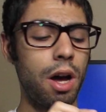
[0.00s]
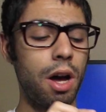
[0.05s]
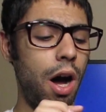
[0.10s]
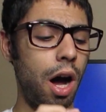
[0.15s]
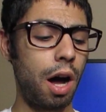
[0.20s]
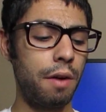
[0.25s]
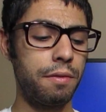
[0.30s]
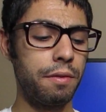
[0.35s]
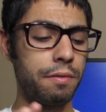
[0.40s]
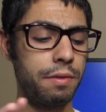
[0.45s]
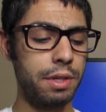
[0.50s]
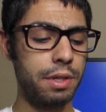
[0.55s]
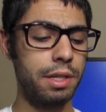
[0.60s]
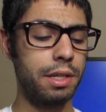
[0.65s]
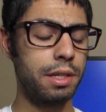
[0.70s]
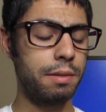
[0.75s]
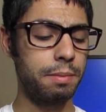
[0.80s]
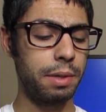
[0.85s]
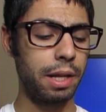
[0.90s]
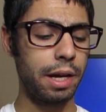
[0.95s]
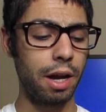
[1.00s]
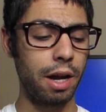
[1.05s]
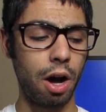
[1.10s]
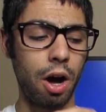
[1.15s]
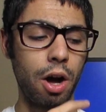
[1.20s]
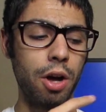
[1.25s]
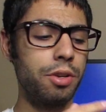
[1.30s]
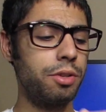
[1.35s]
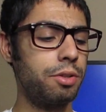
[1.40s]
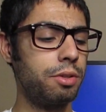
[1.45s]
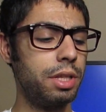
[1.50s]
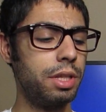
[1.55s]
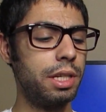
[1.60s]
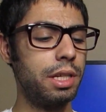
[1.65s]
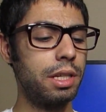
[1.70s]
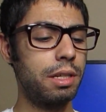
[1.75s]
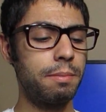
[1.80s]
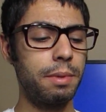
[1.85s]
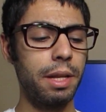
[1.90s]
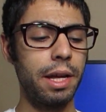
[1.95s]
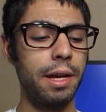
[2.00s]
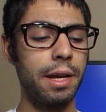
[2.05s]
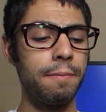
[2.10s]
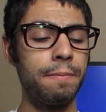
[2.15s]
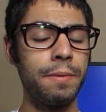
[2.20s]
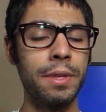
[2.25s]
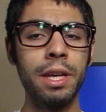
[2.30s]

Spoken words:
off of the display onto the display.